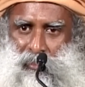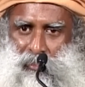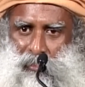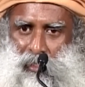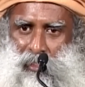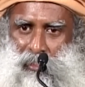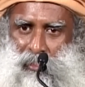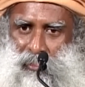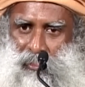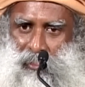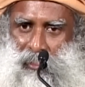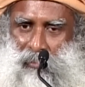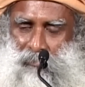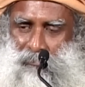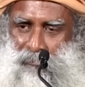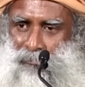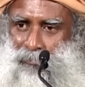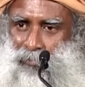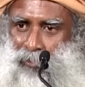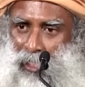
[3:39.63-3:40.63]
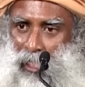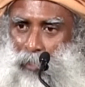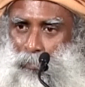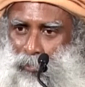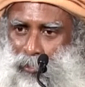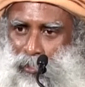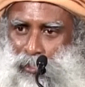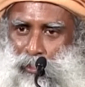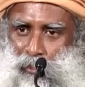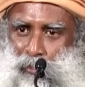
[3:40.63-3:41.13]
itself
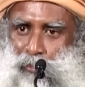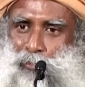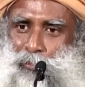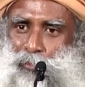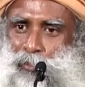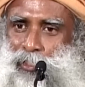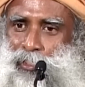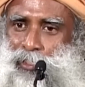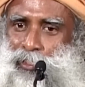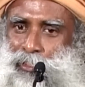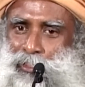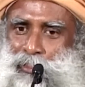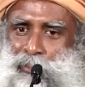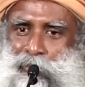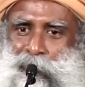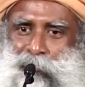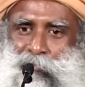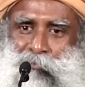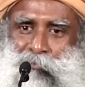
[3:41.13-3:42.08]
trapped in you, isn't it?